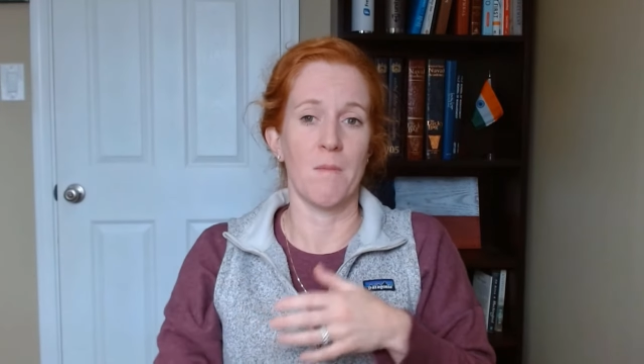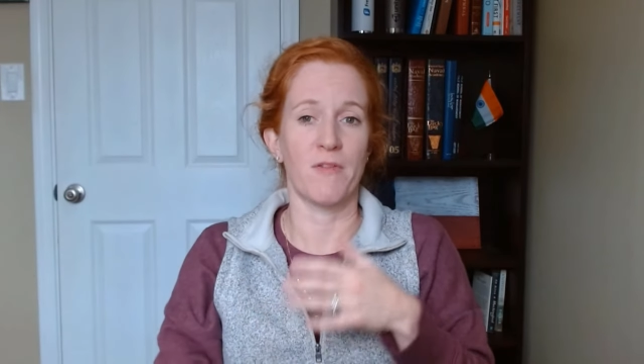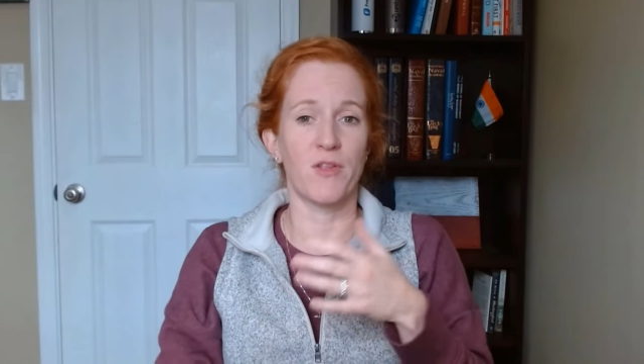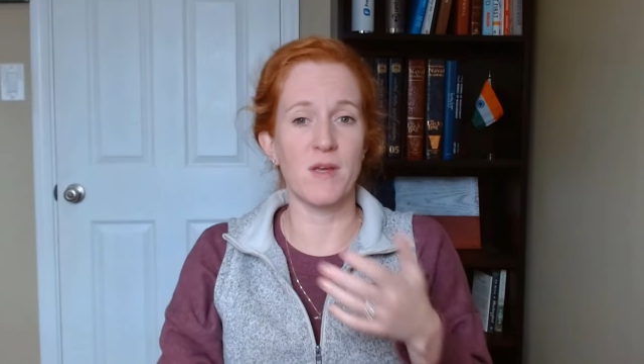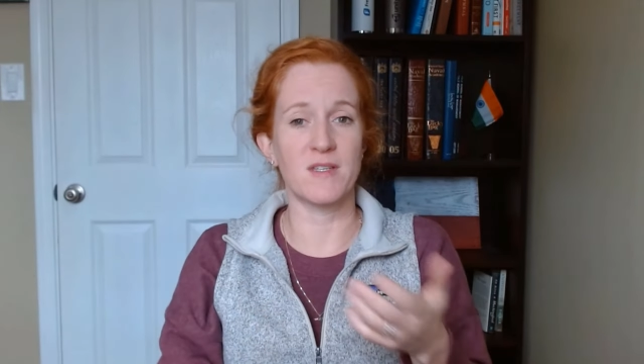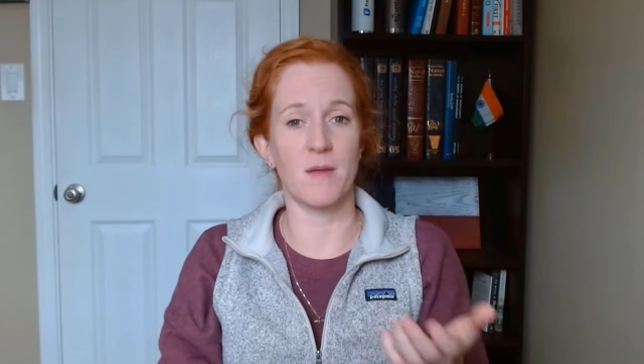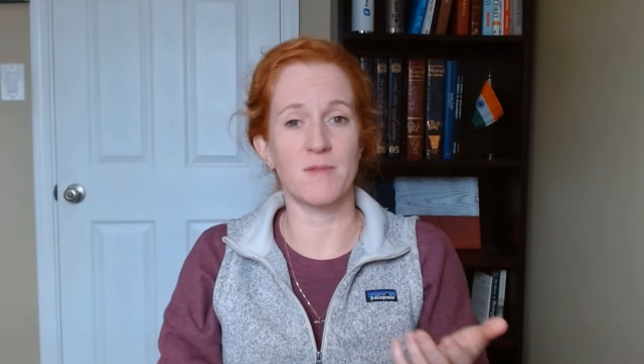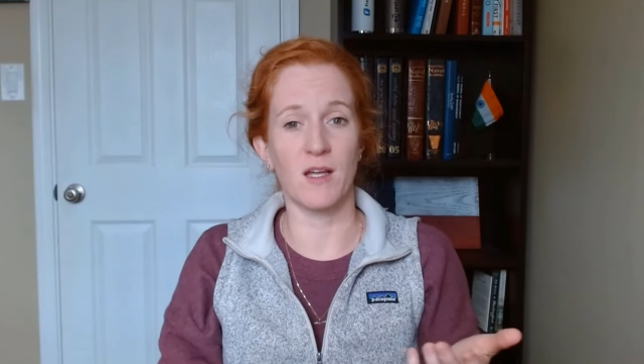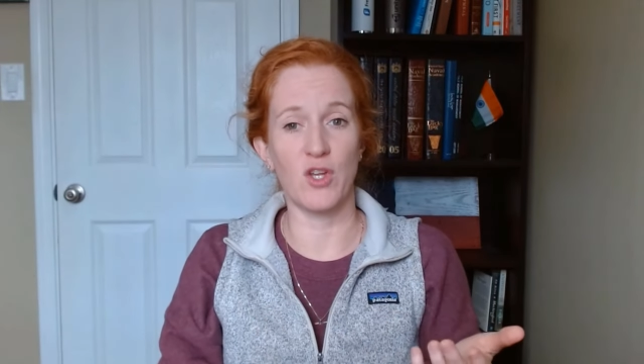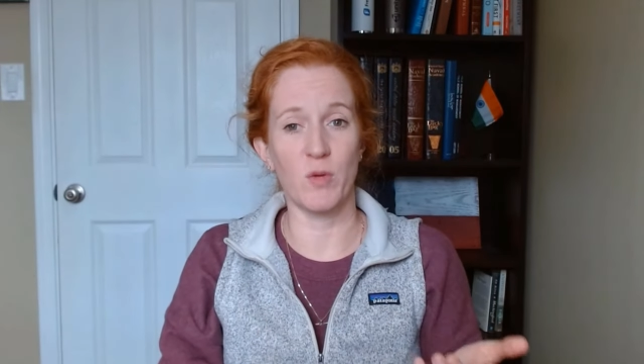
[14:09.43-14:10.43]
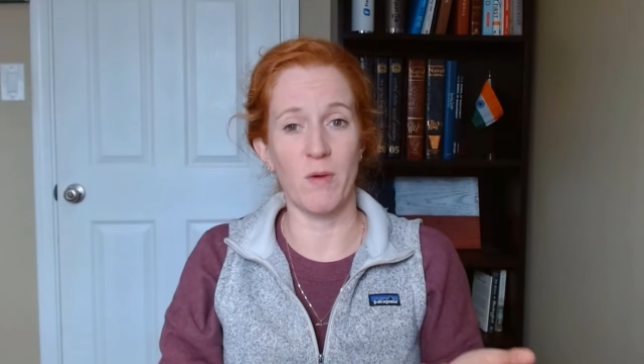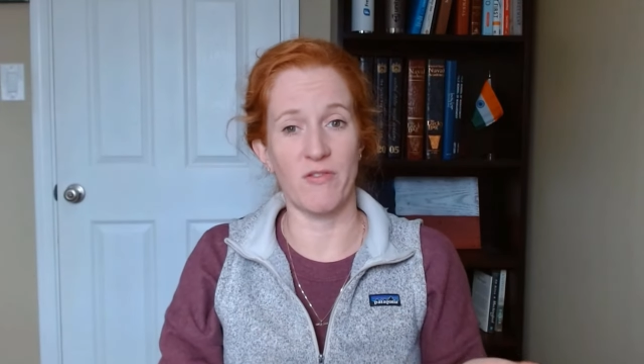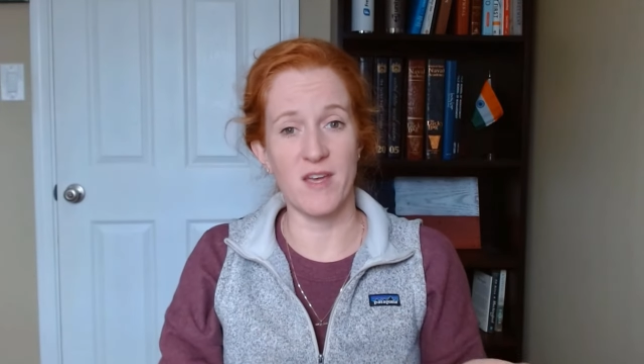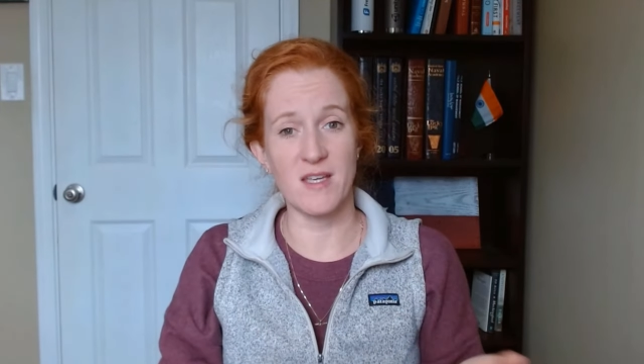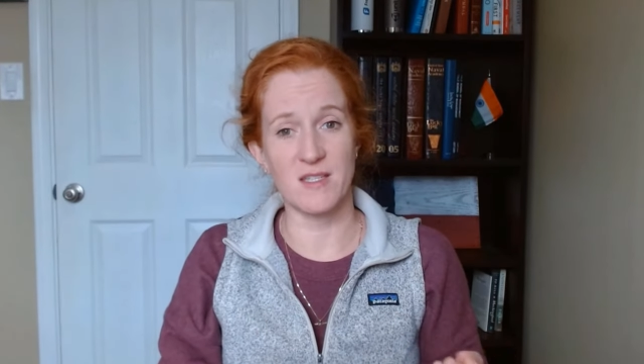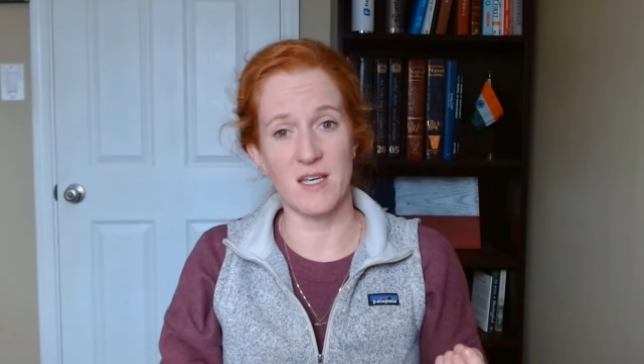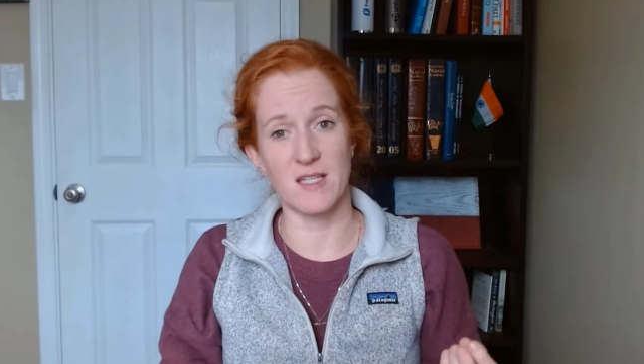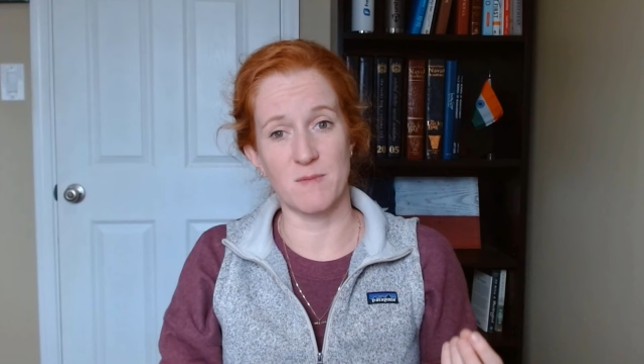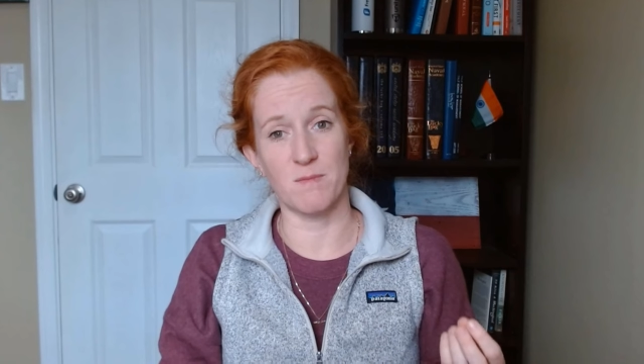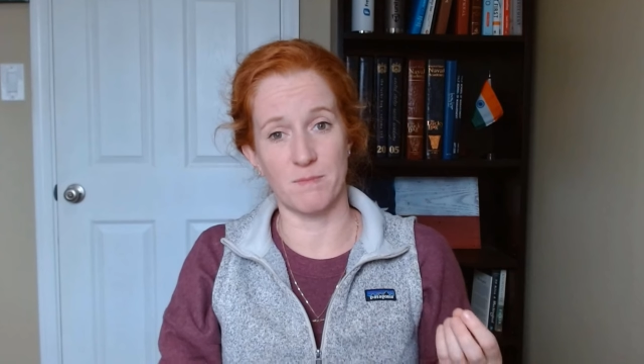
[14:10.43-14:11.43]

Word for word: But the reason I'm telling you about this is